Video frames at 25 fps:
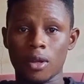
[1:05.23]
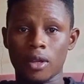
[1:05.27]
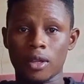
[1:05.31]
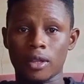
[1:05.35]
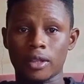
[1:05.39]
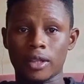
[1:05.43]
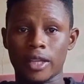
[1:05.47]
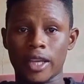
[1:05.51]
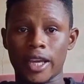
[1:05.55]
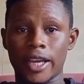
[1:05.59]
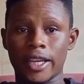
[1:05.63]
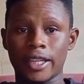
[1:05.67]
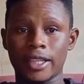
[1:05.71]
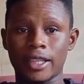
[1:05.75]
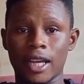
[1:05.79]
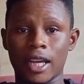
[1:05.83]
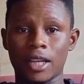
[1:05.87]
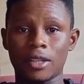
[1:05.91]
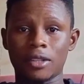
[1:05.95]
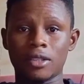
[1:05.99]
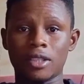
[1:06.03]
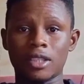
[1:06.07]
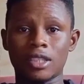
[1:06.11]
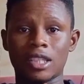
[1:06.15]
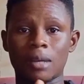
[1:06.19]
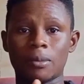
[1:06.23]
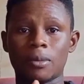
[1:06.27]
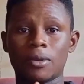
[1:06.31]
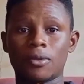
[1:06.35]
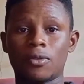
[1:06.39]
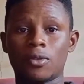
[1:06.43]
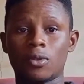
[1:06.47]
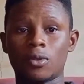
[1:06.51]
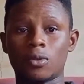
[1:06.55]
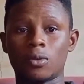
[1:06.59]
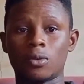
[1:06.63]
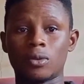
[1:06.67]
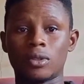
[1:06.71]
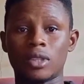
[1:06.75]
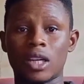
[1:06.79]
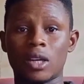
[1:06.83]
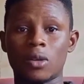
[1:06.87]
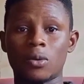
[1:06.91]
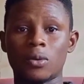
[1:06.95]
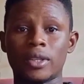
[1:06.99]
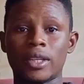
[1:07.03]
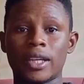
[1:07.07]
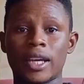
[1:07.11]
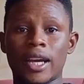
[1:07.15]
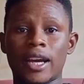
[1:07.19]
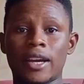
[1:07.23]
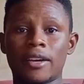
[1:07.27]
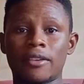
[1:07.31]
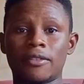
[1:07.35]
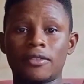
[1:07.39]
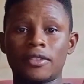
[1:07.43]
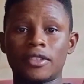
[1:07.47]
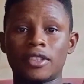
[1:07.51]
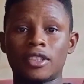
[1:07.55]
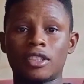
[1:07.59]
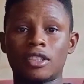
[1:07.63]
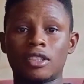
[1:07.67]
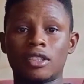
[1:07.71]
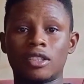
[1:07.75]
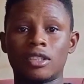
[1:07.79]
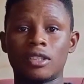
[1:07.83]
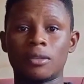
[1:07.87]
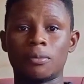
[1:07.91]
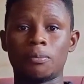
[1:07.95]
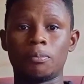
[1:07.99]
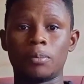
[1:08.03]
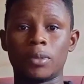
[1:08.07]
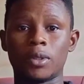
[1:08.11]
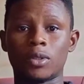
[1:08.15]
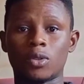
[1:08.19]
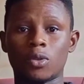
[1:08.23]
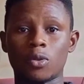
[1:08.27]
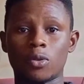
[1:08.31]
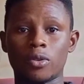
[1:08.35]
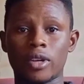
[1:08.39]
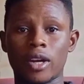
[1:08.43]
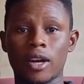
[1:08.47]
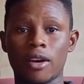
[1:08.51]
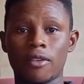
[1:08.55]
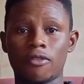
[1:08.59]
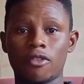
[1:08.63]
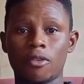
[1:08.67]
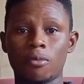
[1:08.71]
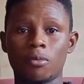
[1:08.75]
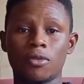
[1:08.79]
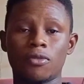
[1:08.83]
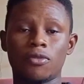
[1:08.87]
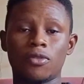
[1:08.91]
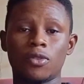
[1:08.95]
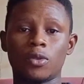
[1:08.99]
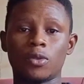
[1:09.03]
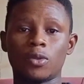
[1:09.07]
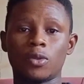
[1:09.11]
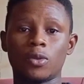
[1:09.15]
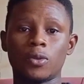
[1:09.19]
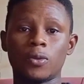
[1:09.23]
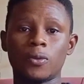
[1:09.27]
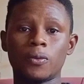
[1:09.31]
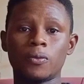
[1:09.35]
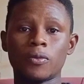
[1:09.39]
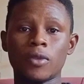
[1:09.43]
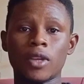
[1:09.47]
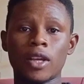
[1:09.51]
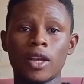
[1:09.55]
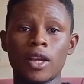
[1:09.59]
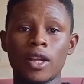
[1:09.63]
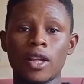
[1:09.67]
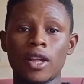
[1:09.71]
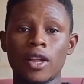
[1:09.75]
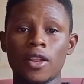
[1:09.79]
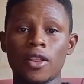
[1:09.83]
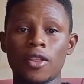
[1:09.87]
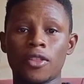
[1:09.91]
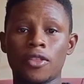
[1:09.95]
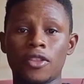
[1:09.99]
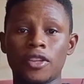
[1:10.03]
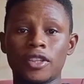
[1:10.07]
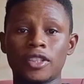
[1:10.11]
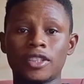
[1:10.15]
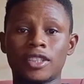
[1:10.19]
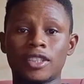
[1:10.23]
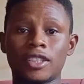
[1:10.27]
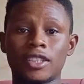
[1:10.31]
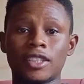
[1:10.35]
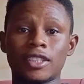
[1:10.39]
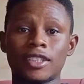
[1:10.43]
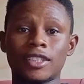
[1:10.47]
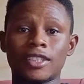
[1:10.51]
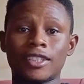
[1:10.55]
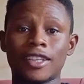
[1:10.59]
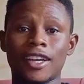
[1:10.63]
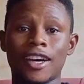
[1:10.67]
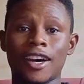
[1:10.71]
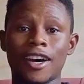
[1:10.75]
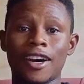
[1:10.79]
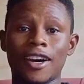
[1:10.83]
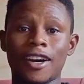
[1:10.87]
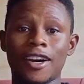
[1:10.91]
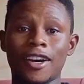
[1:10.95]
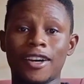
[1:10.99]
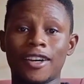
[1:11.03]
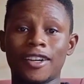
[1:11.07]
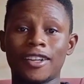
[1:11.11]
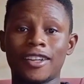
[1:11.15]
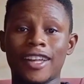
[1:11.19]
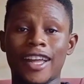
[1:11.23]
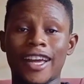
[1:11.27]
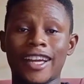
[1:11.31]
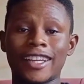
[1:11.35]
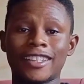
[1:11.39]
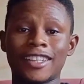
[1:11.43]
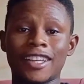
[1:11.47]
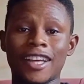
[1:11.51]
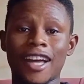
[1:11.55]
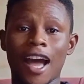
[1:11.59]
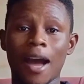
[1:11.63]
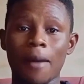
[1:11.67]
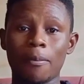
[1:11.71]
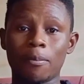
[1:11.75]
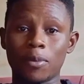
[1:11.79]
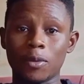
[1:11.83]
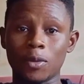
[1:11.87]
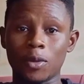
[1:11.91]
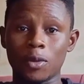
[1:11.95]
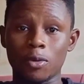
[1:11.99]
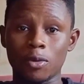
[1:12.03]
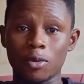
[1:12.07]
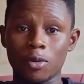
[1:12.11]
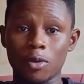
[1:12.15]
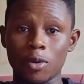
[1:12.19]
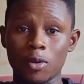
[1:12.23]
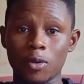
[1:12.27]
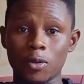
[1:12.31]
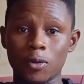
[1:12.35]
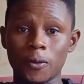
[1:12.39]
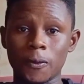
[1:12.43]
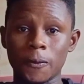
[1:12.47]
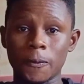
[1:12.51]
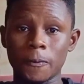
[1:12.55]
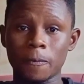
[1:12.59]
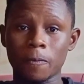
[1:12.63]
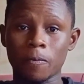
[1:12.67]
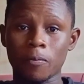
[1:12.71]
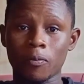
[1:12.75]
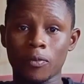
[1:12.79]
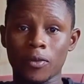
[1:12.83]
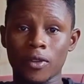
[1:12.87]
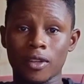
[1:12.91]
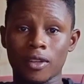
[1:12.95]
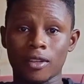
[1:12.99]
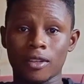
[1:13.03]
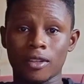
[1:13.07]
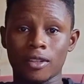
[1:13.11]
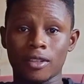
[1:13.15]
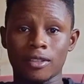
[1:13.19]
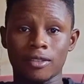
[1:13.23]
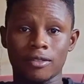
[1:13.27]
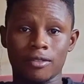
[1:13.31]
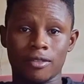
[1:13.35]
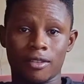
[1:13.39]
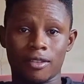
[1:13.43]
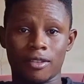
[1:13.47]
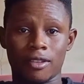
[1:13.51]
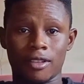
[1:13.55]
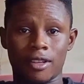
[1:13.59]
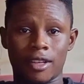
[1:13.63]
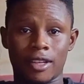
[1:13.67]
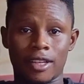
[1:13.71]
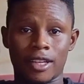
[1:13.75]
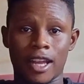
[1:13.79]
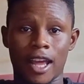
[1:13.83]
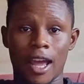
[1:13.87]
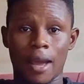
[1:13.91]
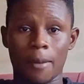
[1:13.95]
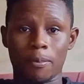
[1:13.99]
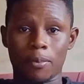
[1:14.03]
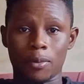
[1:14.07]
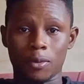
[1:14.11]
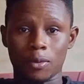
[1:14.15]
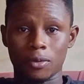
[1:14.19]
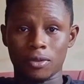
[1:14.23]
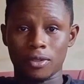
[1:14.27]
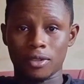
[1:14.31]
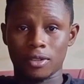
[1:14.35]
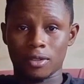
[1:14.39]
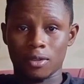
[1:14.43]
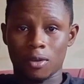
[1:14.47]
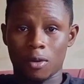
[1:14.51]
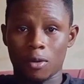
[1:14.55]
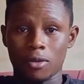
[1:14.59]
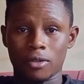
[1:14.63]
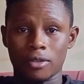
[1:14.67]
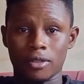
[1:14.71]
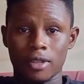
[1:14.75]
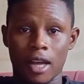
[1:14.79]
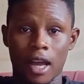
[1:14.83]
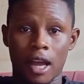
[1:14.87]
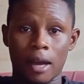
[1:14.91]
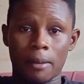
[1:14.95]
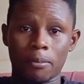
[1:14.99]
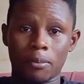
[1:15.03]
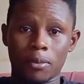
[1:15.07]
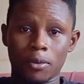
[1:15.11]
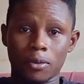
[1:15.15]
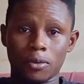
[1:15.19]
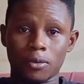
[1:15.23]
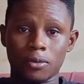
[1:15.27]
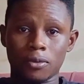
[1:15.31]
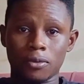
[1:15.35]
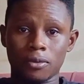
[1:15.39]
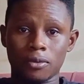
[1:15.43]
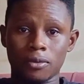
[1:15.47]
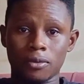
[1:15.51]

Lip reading: Then another type of logo that we have is the pictorial form of logo. This like the Apple logo, an apple. It's called Apple.